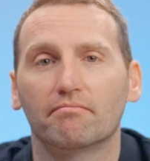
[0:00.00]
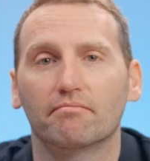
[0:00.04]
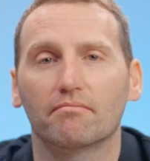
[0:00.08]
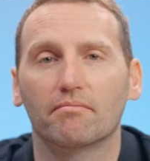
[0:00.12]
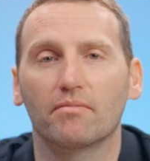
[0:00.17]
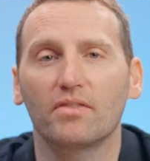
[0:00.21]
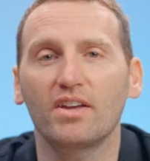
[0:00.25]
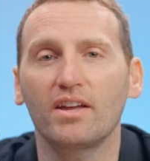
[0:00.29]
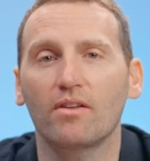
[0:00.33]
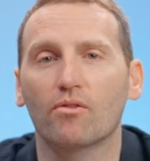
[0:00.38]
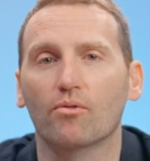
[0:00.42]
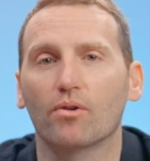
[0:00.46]

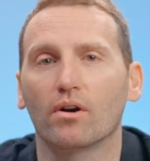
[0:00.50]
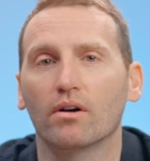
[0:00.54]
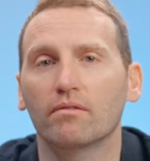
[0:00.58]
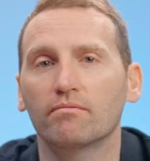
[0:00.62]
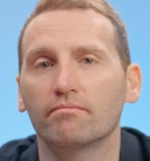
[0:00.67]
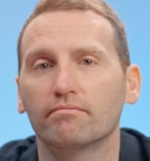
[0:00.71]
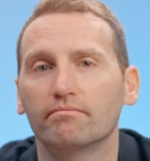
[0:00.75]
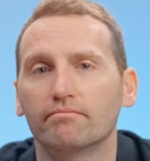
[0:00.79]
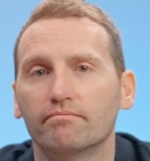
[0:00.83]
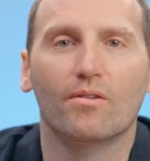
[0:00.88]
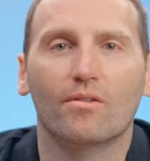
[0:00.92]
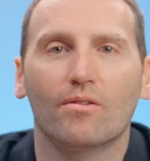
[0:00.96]
Thanks, Ron.
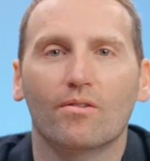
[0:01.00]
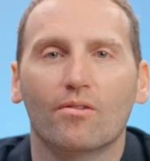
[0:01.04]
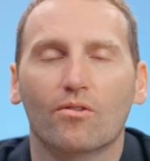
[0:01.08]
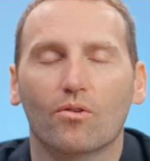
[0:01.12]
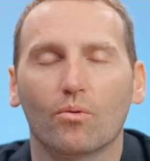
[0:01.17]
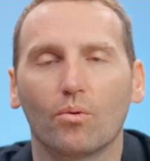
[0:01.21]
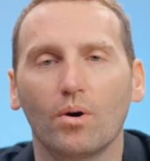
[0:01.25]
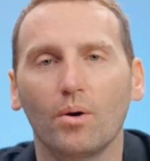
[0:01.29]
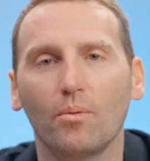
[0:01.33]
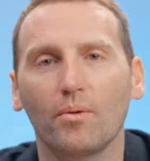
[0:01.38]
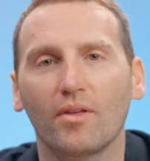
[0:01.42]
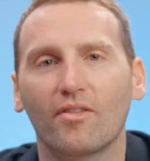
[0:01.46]
So
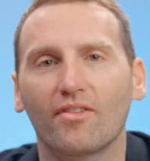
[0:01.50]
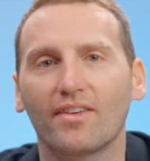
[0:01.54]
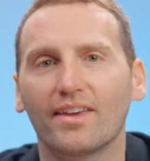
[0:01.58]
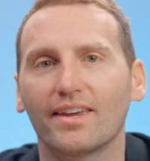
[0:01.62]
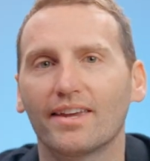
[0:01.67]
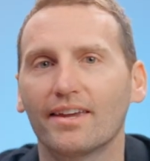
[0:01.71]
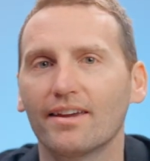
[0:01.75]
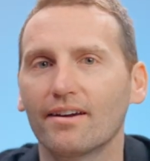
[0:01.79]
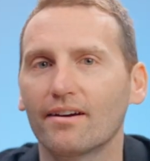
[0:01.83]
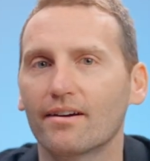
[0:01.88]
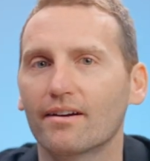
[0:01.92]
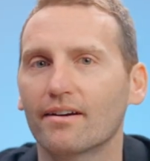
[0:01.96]
what we see
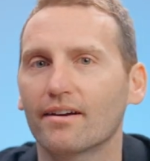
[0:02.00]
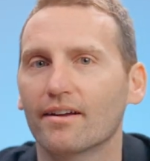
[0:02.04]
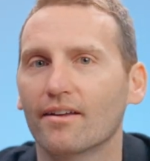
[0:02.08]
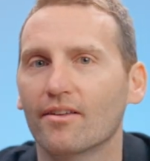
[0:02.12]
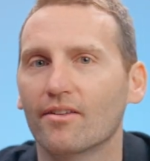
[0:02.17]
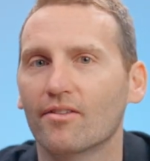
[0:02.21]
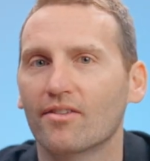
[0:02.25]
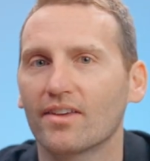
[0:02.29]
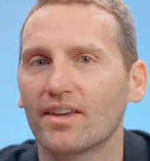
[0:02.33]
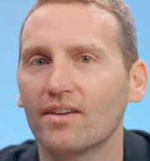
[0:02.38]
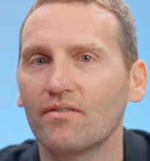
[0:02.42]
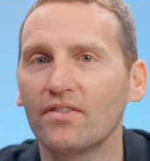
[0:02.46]
here
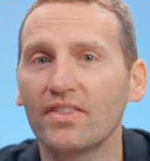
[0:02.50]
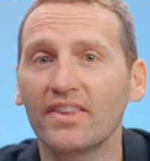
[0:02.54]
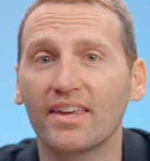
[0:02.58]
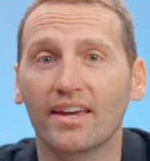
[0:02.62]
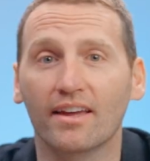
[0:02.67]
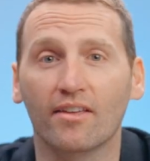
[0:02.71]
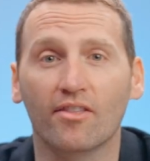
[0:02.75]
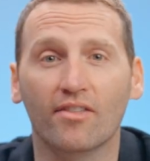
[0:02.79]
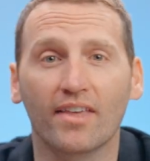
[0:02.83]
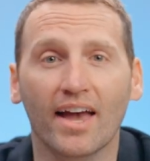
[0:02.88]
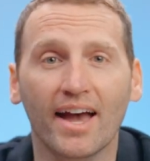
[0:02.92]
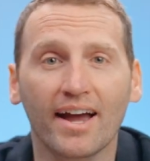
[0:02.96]
is even the
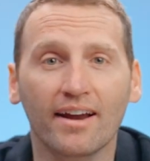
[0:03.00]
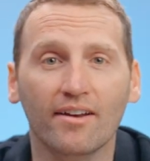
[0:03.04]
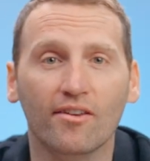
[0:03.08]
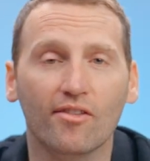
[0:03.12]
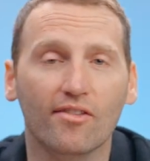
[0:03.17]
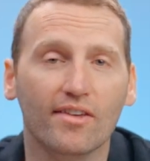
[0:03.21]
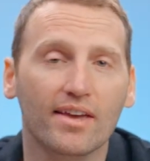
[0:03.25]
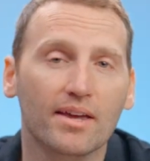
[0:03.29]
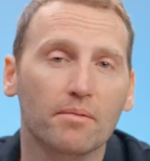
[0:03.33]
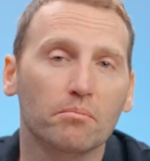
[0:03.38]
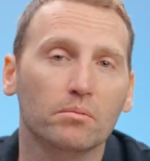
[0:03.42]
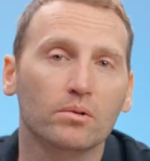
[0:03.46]
exact
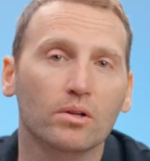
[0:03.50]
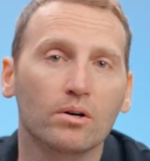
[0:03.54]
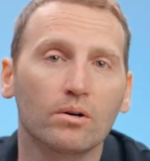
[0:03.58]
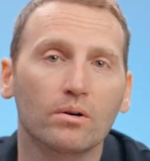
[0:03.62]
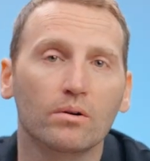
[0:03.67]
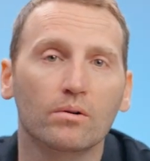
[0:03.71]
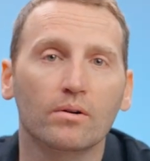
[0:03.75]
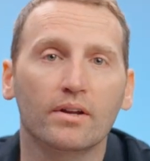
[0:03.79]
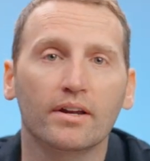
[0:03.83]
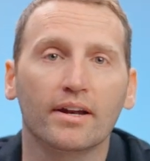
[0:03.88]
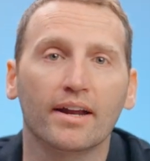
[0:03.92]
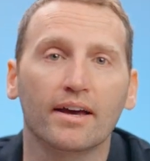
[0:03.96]
same
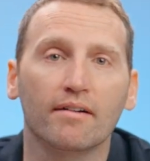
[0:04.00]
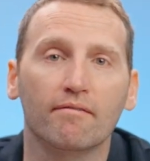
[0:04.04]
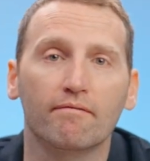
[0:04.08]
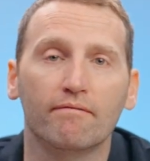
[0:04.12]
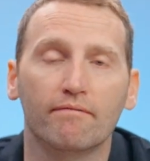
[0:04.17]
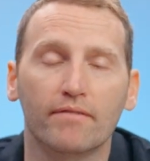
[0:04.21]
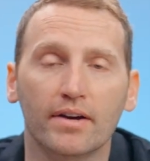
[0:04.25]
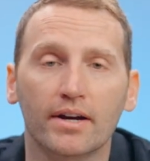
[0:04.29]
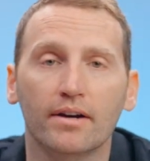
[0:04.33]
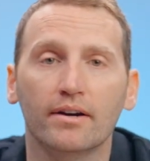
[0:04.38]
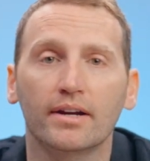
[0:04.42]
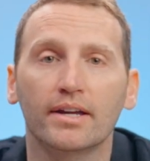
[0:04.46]
loan can have
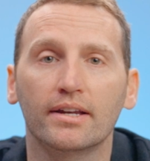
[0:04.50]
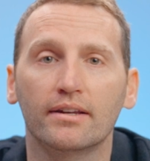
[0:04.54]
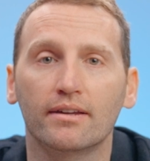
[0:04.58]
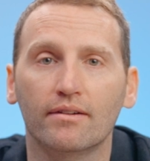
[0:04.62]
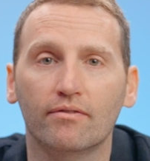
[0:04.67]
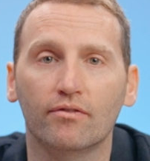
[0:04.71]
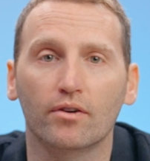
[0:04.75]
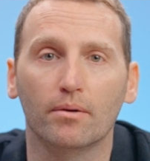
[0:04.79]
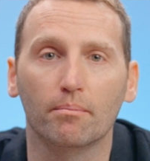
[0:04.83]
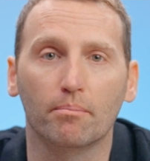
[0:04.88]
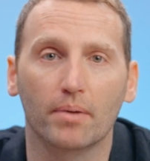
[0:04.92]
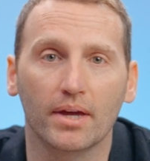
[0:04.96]
very
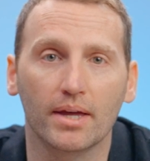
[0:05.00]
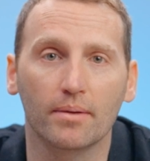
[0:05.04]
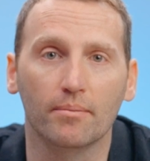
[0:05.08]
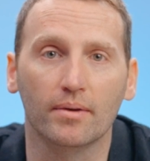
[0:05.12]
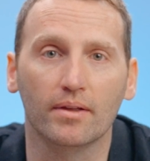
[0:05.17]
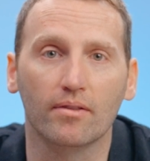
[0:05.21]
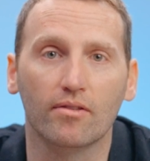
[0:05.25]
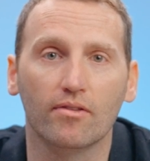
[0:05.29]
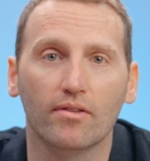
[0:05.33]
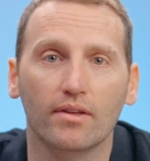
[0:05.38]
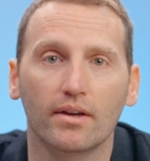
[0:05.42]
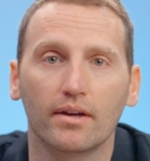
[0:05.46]
different
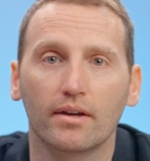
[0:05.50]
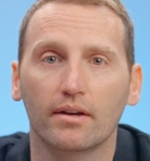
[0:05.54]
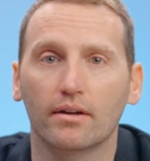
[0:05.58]
payments.